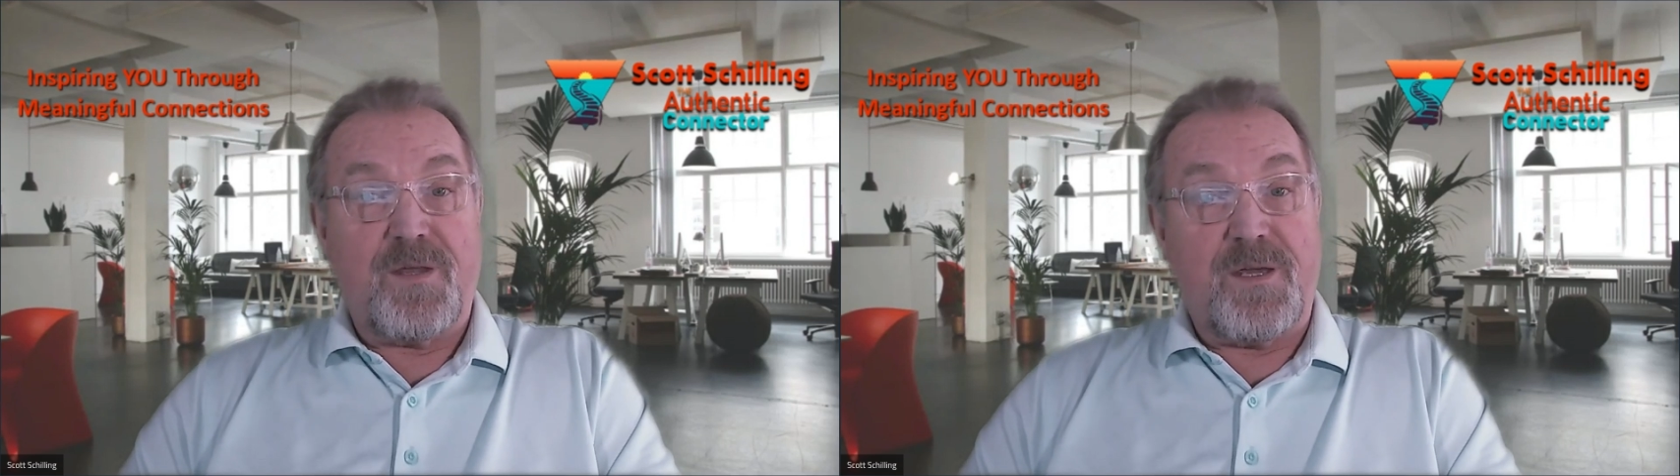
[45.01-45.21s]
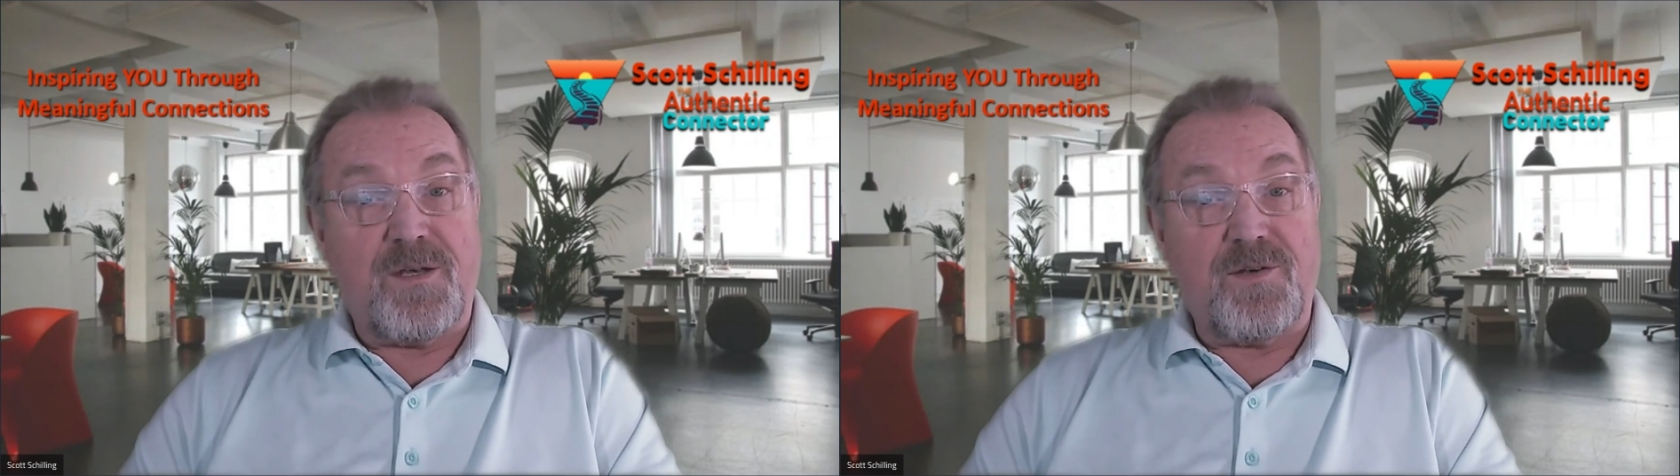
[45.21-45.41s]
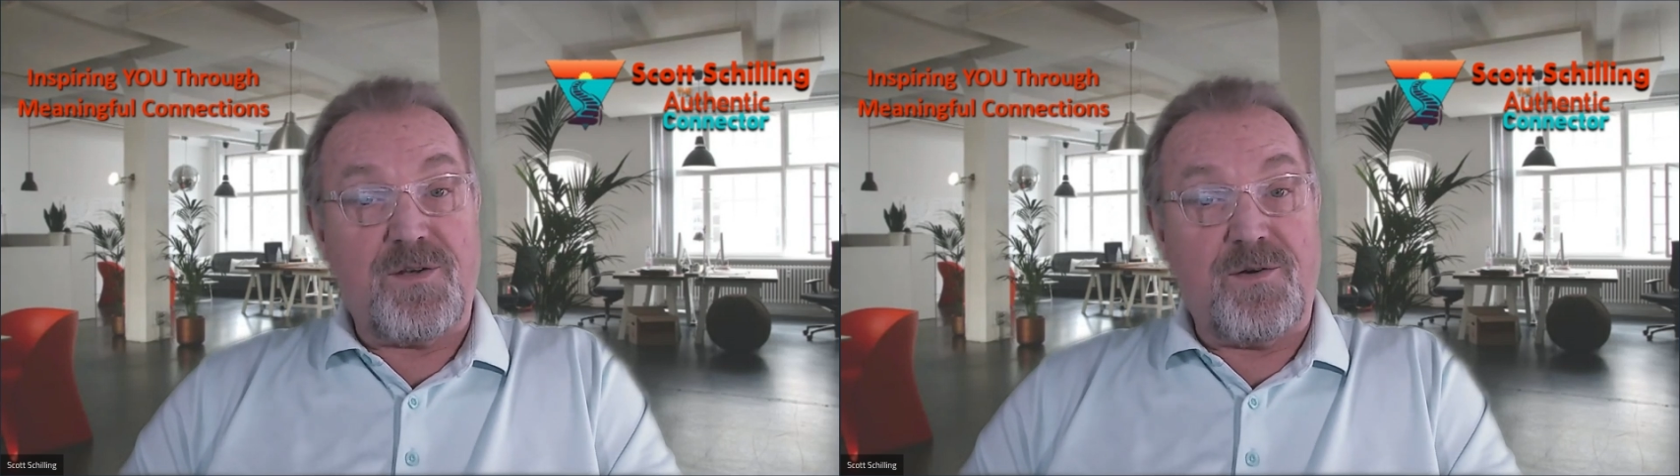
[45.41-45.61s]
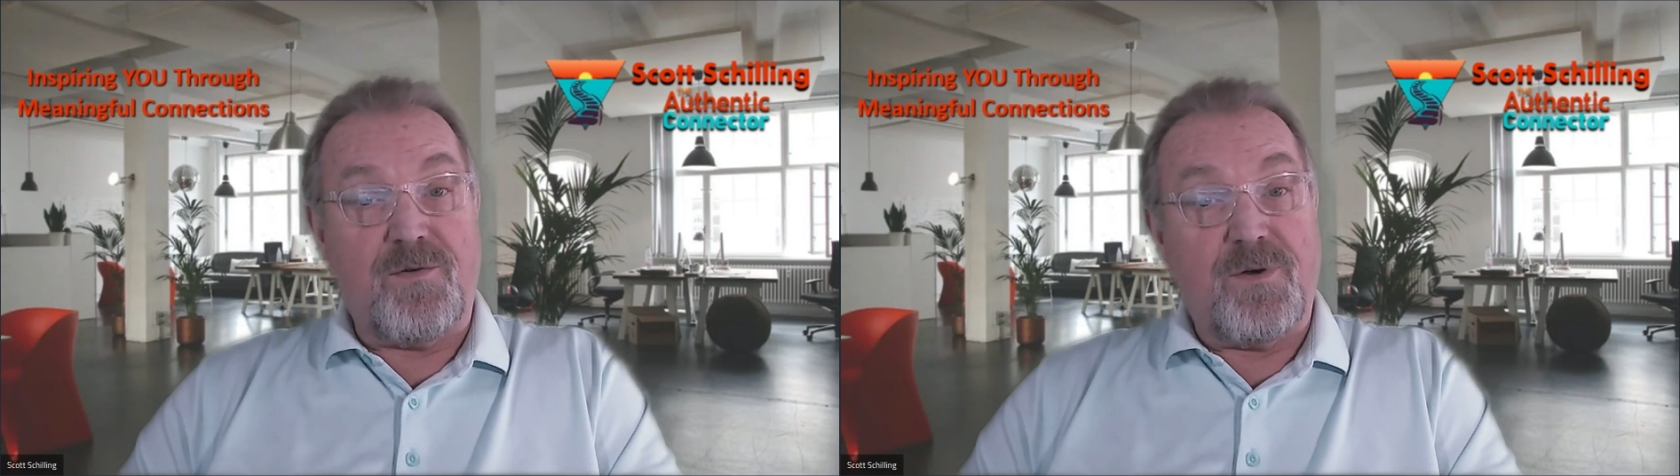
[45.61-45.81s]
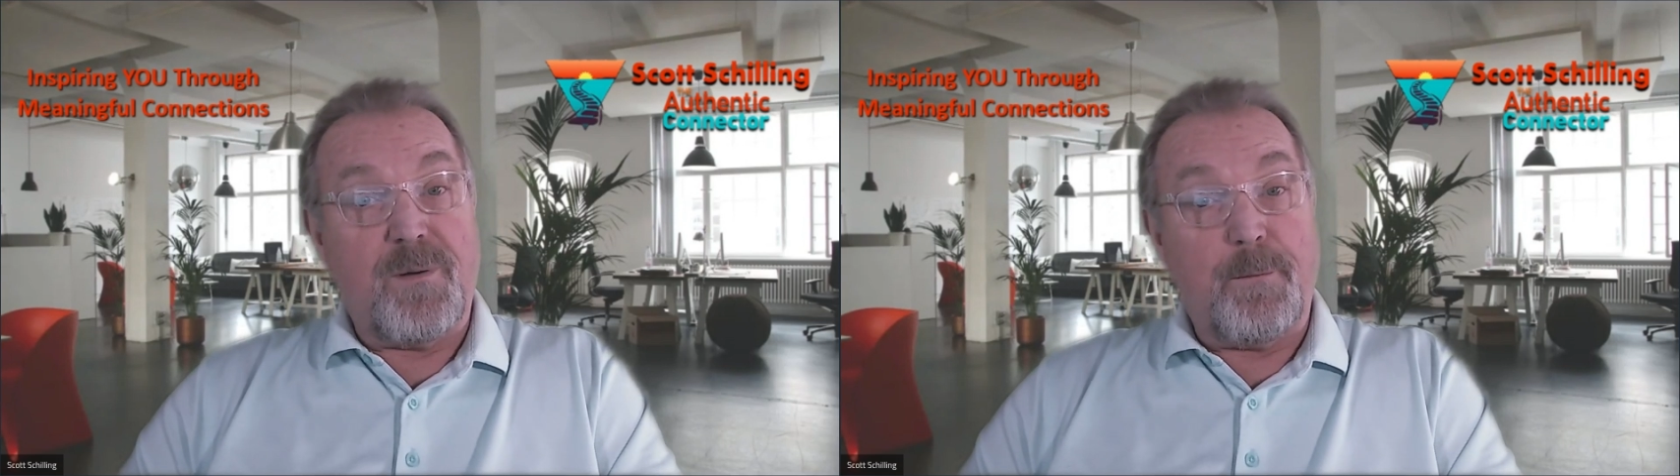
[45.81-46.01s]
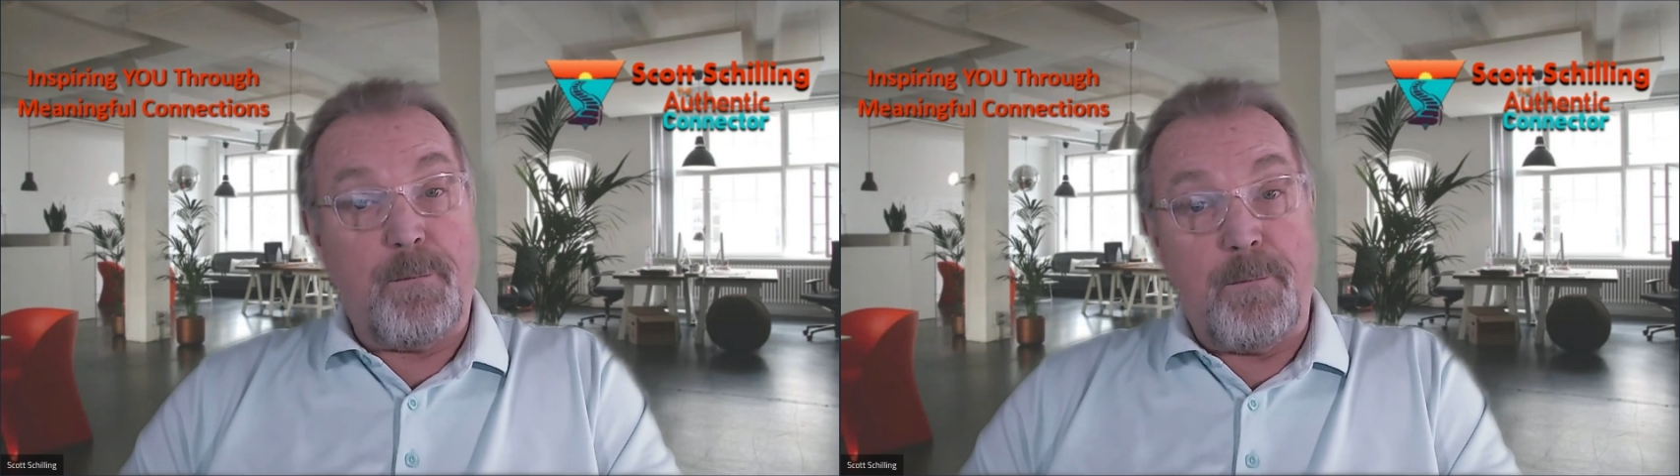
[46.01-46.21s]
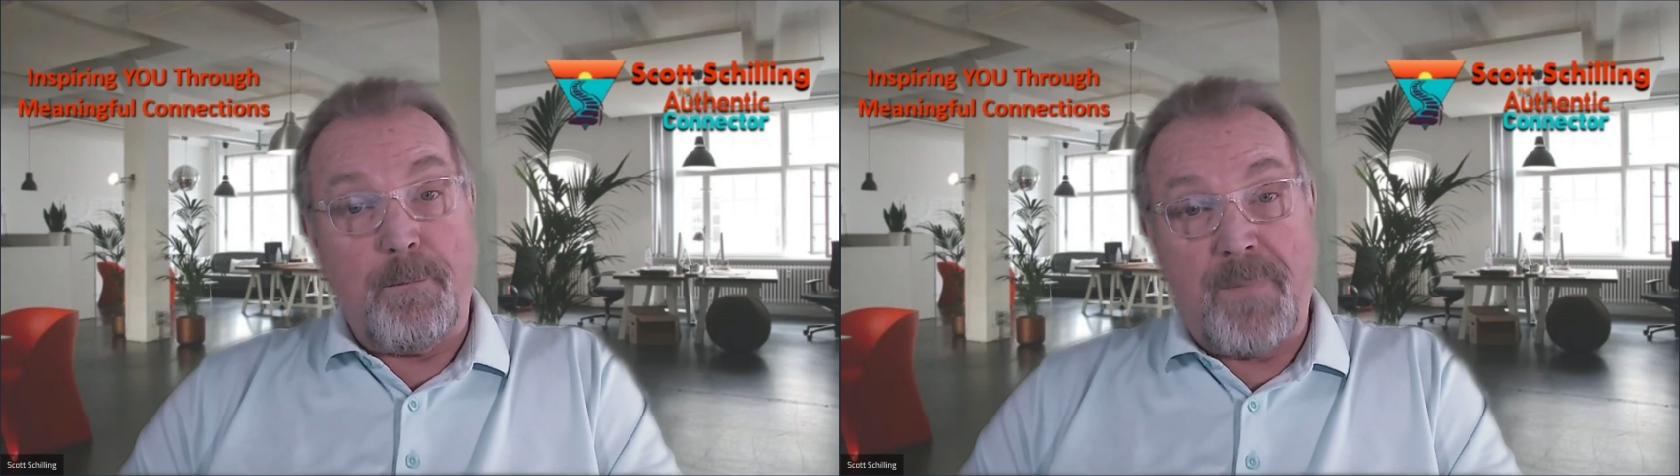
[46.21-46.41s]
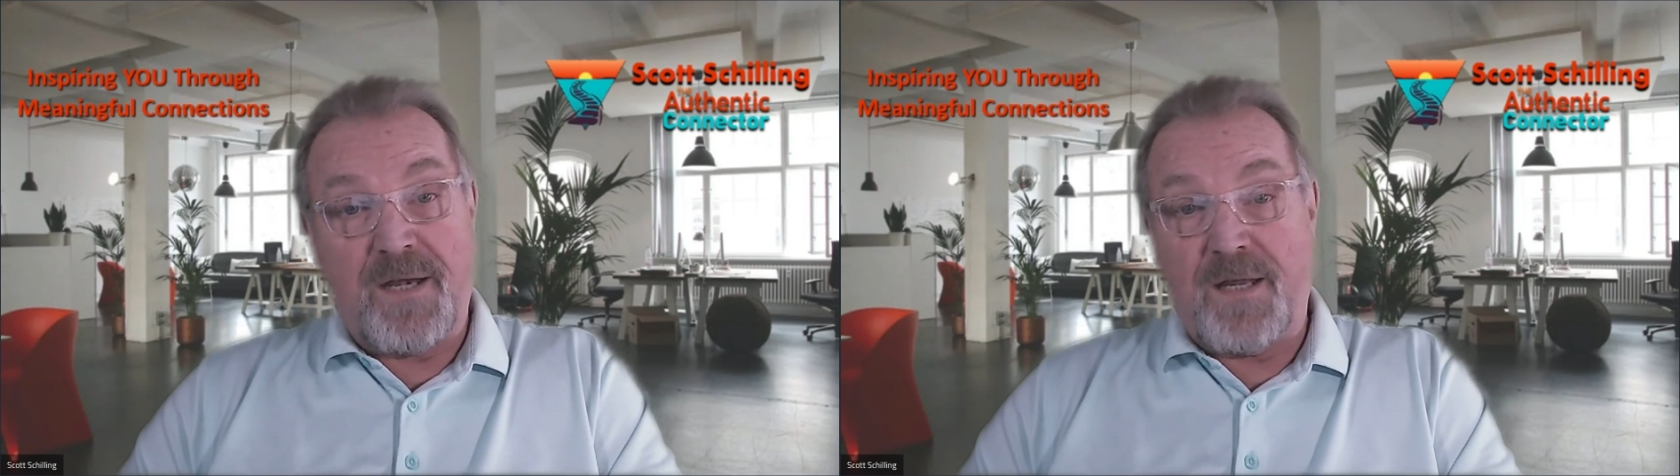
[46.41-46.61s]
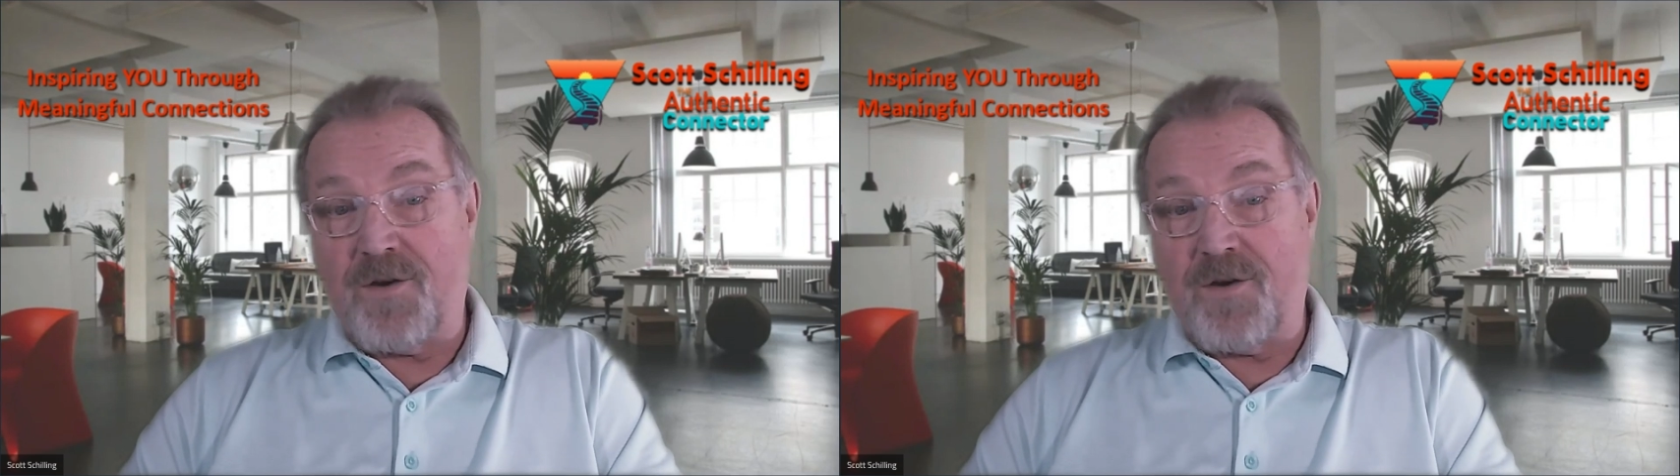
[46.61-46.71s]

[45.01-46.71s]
can do many